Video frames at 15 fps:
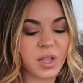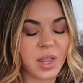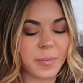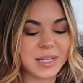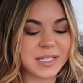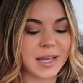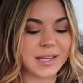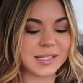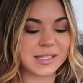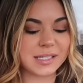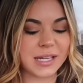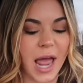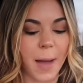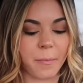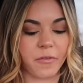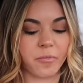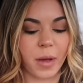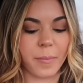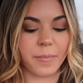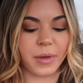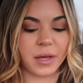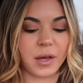Let me take a snap of
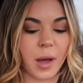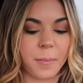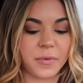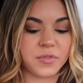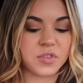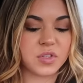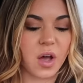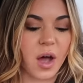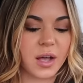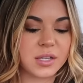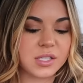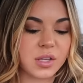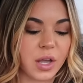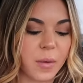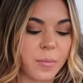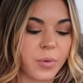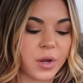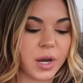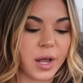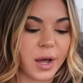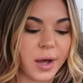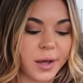my big cup of sauce so I can
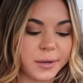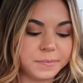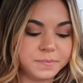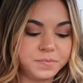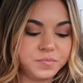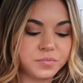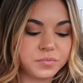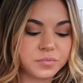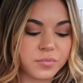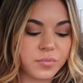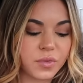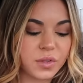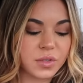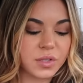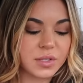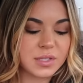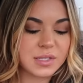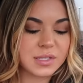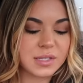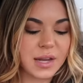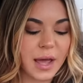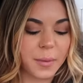put it on
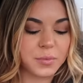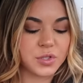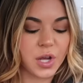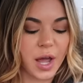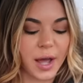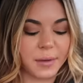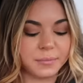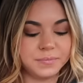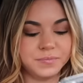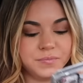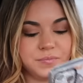Snapchat.